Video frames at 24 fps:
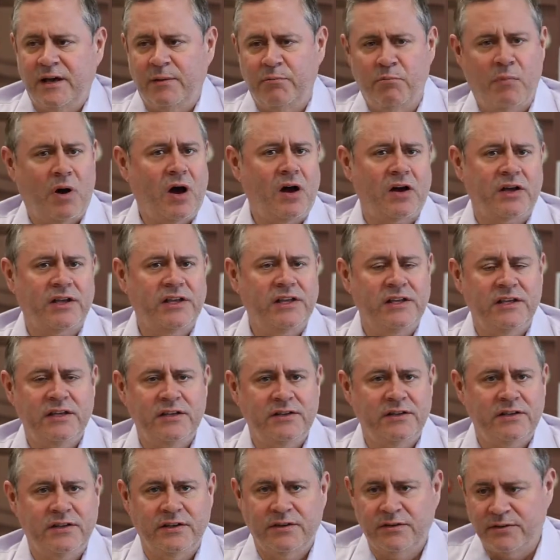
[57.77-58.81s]
Marquis
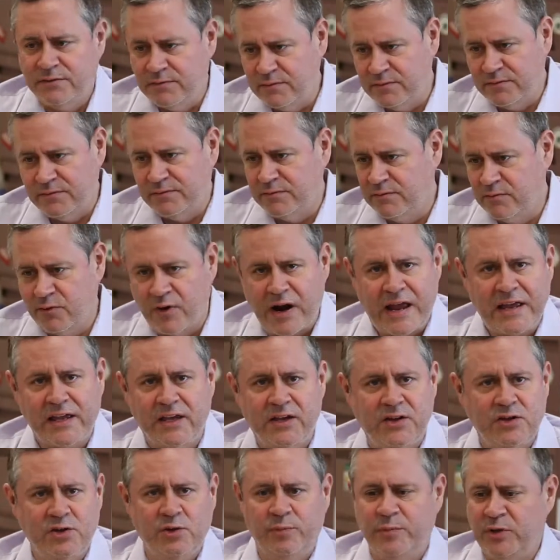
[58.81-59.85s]
de
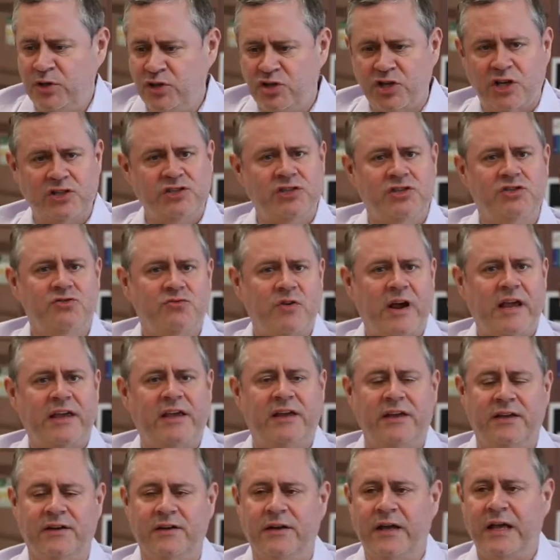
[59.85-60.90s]
Rankin, you'll be Justice
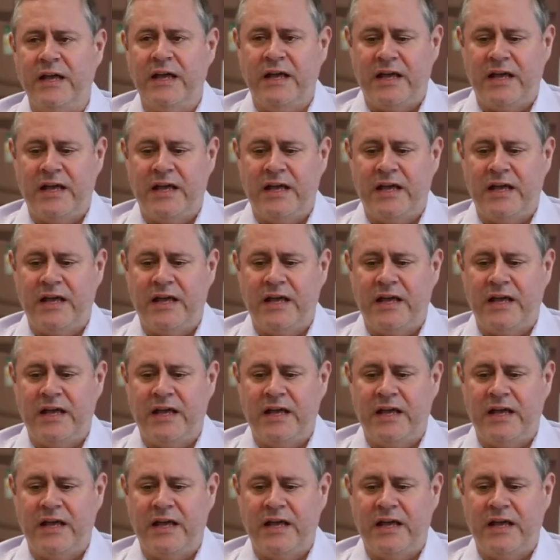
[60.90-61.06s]
Rankin.